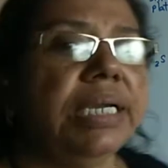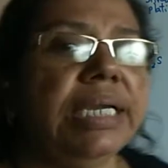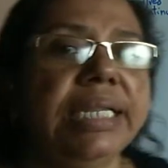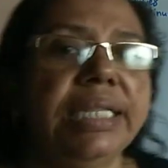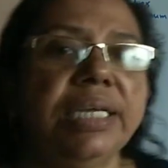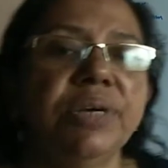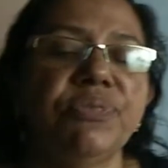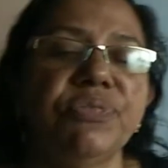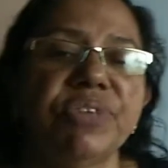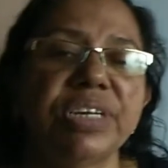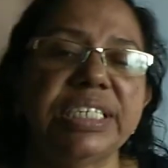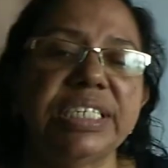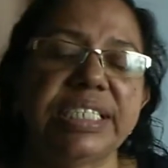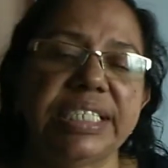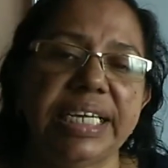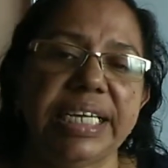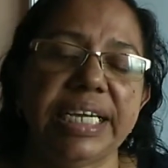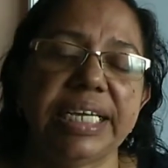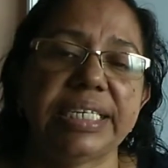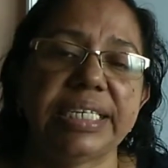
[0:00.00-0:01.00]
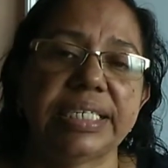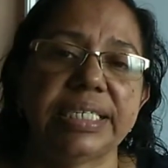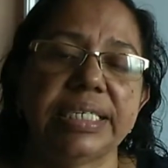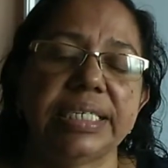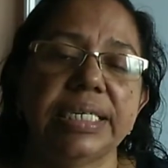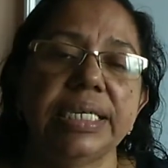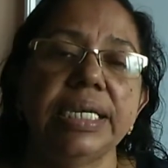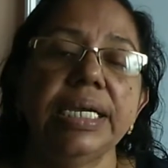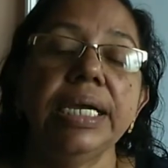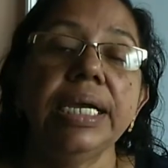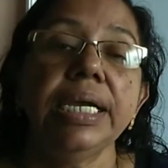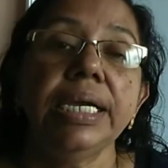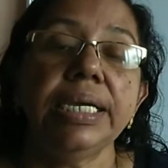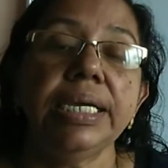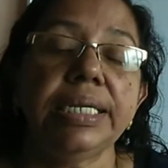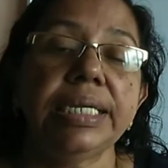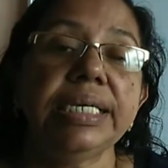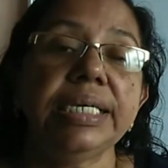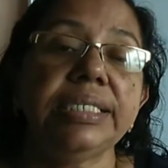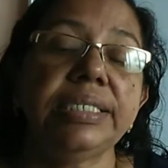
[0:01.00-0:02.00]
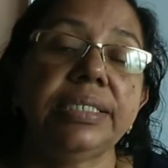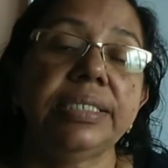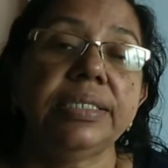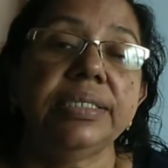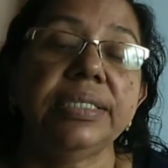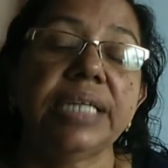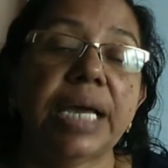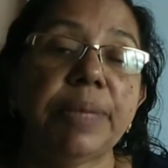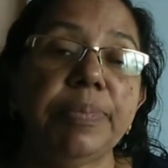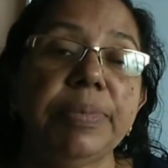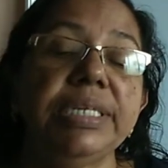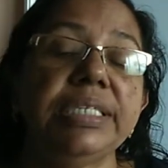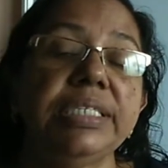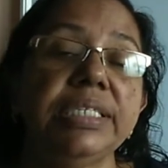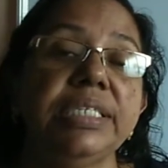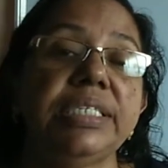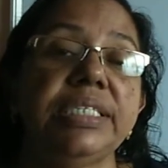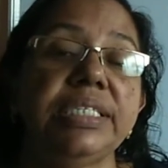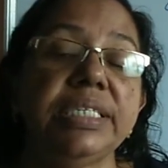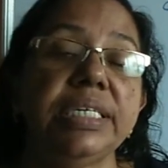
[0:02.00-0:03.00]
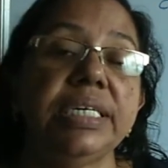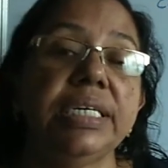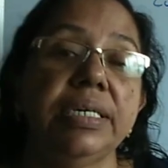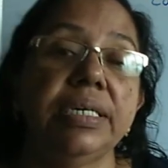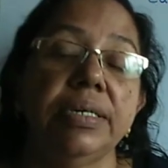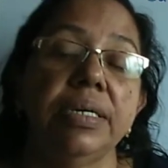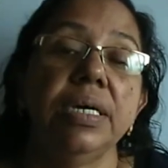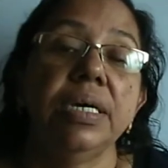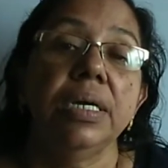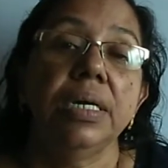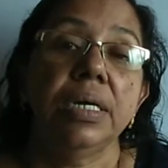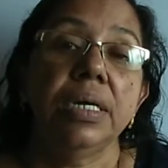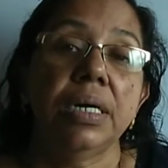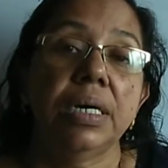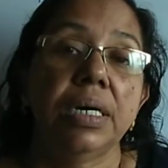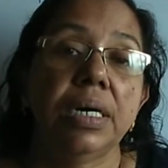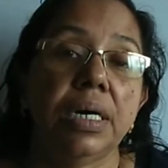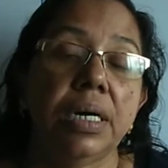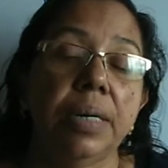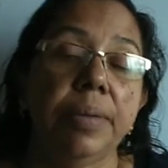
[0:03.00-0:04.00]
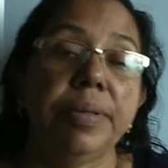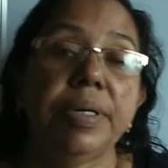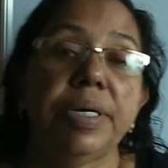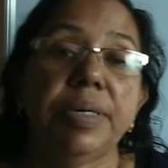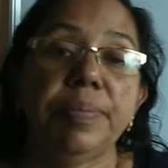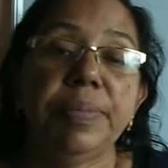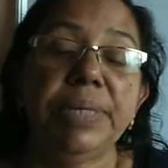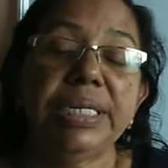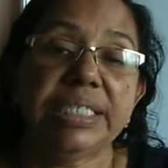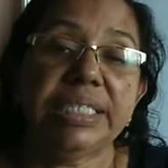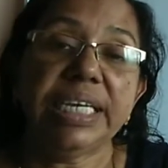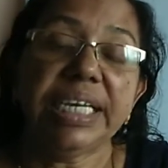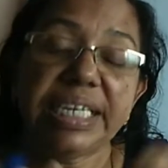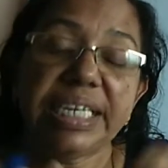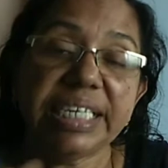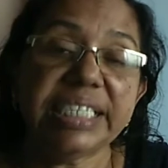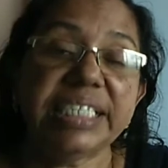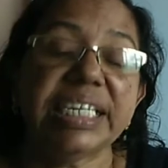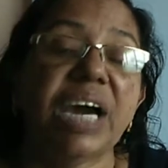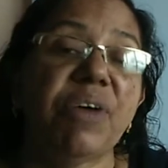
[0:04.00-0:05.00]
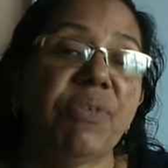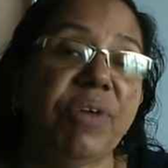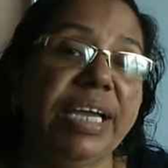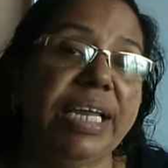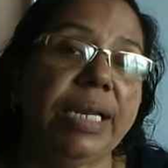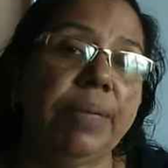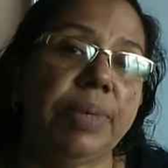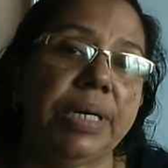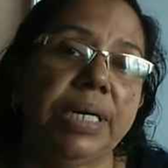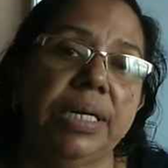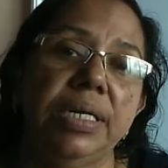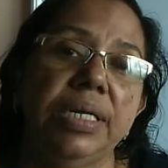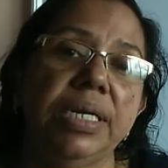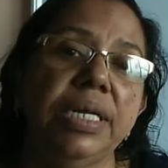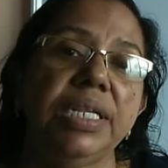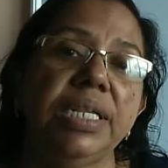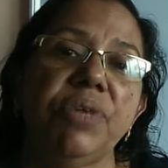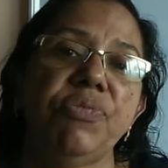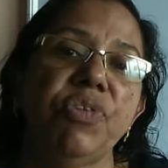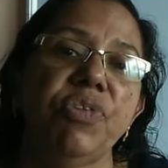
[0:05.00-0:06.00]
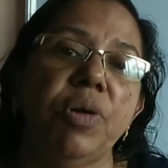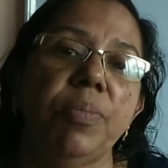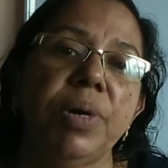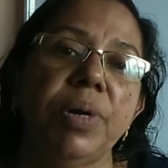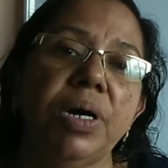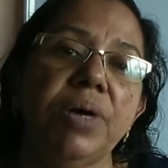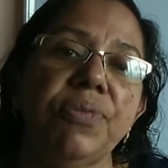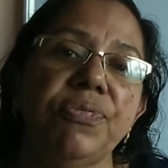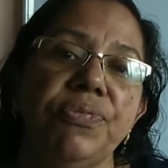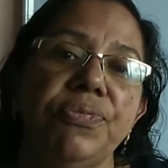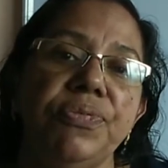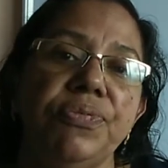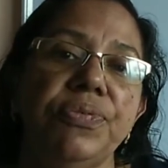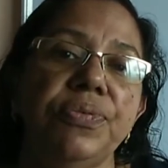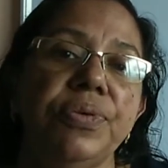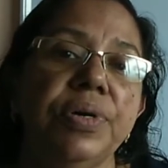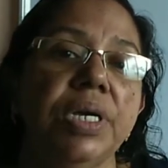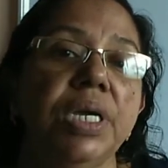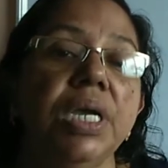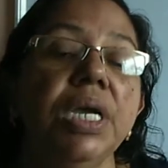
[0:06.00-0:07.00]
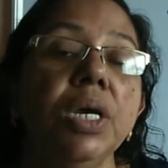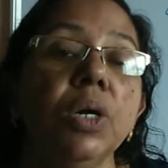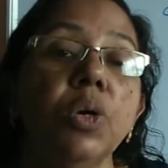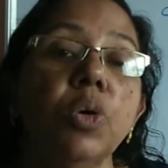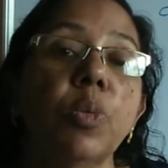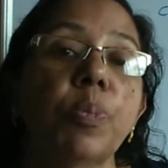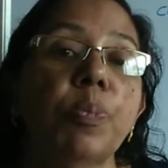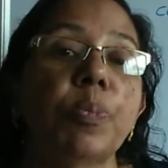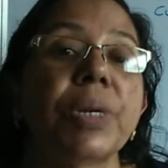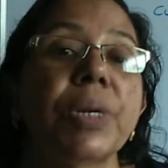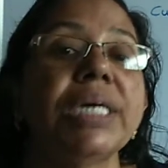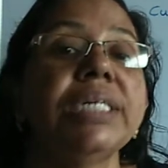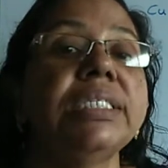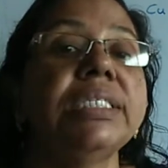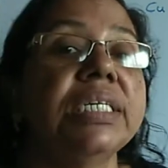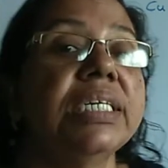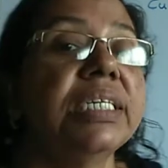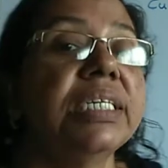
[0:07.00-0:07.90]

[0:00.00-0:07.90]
in the free state. It is, that means it's it is available in the form of cuprous